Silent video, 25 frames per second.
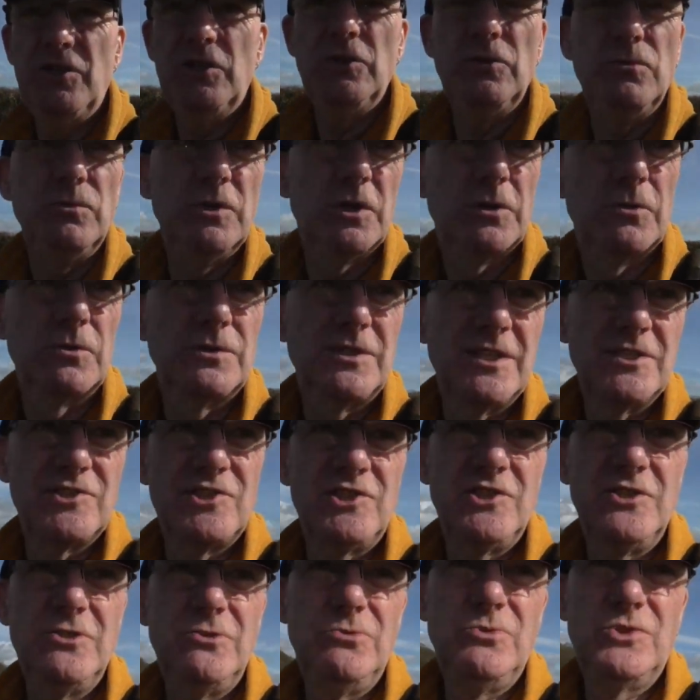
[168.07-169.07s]
new, you know,
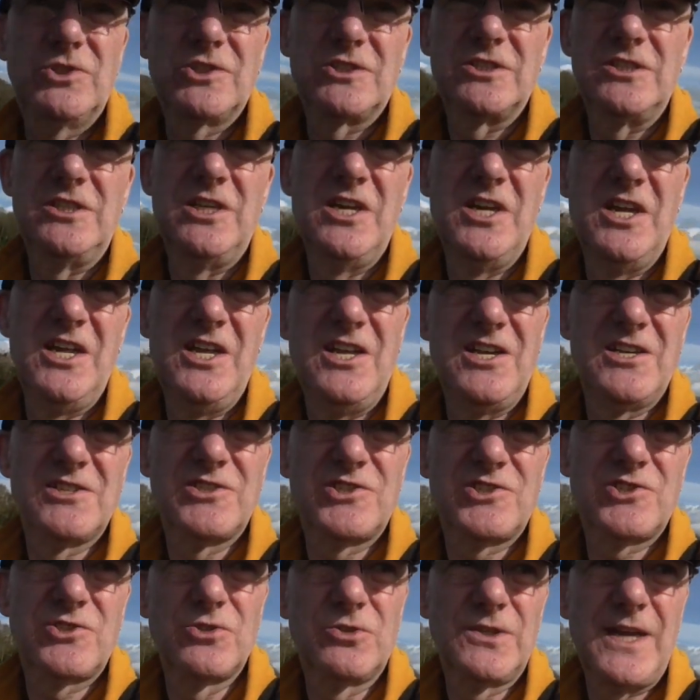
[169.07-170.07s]
disused,
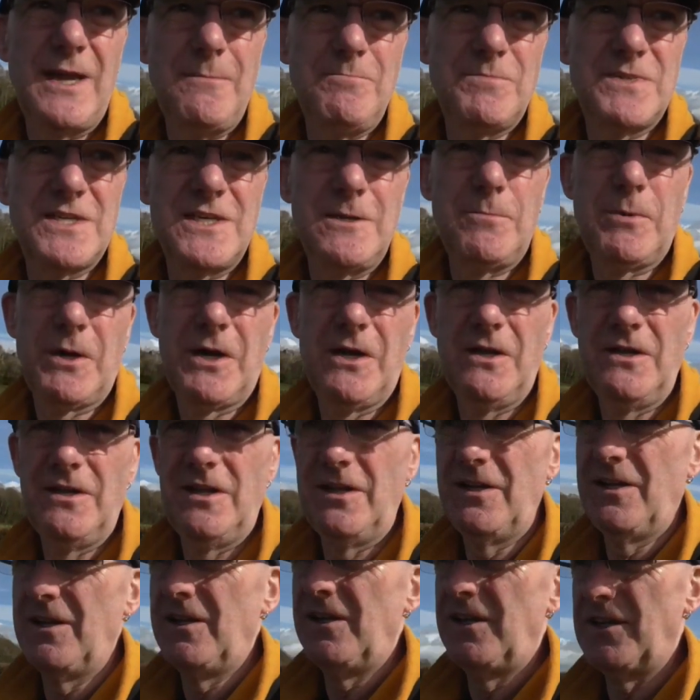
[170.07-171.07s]
stood empty, but...
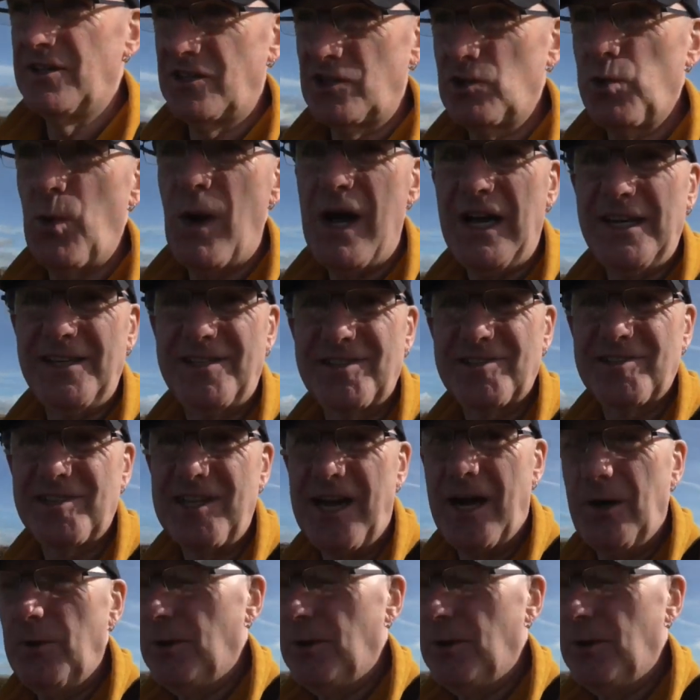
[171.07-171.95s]
twice